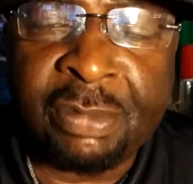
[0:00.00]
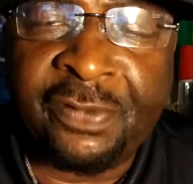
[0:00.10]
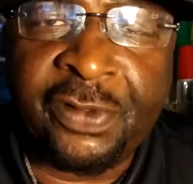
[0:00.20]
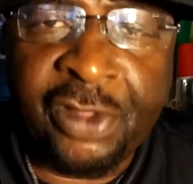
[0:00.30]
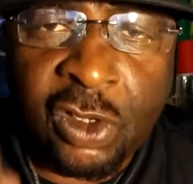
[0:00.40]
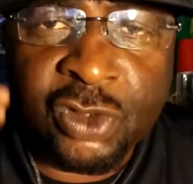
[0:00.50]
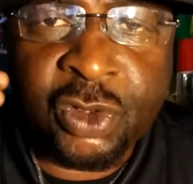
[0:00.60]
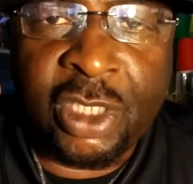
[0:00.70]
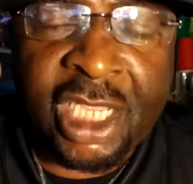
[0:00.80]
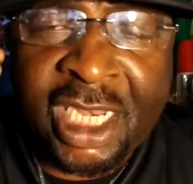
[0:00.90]
But for
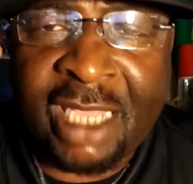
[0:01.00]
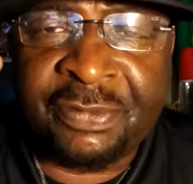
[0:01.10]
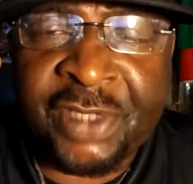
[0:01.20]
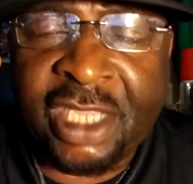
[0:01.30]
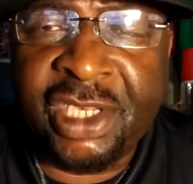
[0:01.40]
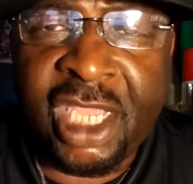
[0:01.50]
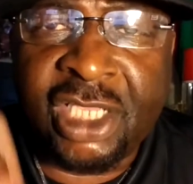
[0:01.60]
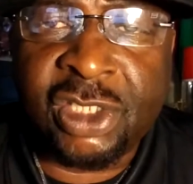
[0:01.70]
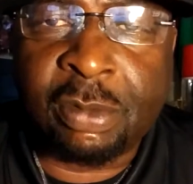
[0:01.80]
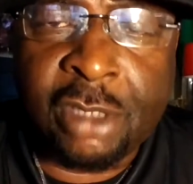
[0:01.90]
those who, and I'd say
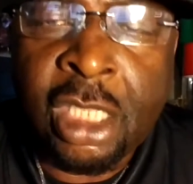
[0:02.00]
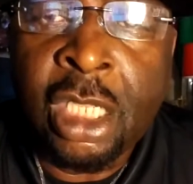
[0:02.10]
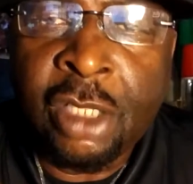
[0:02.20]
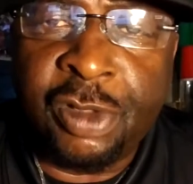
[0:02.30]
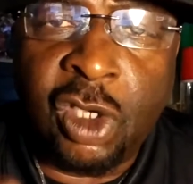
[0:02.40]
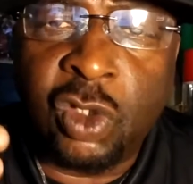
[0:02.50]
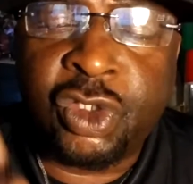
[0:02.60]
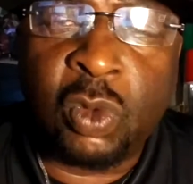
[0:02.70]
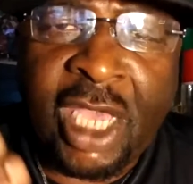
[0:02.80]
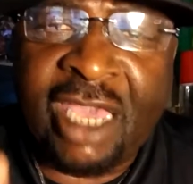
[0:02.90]
niggas,
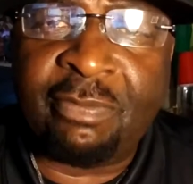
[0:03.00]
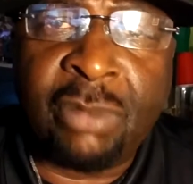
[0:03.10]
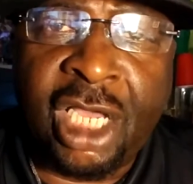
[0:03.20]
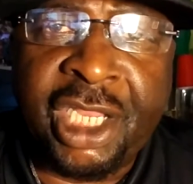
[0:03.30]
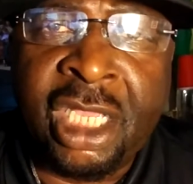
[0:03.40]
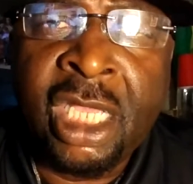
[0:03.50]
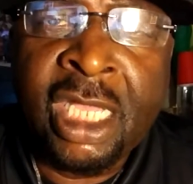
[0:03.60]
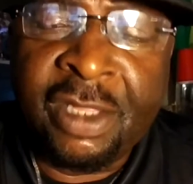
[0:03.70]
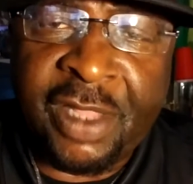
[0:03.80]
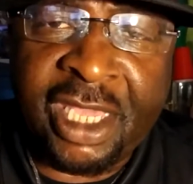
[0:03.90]
those who have money
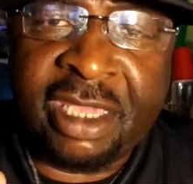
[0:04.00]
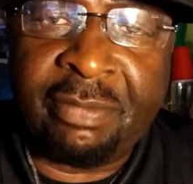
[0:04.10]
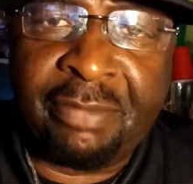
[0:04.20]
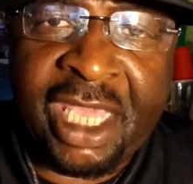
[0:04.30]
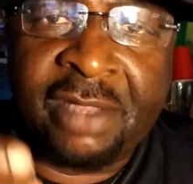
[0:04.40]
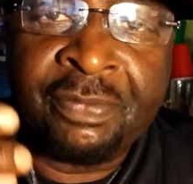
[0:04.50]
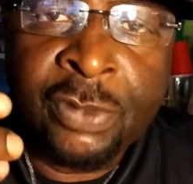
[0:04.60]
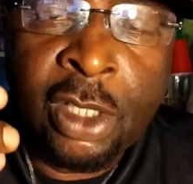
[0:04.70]
that can make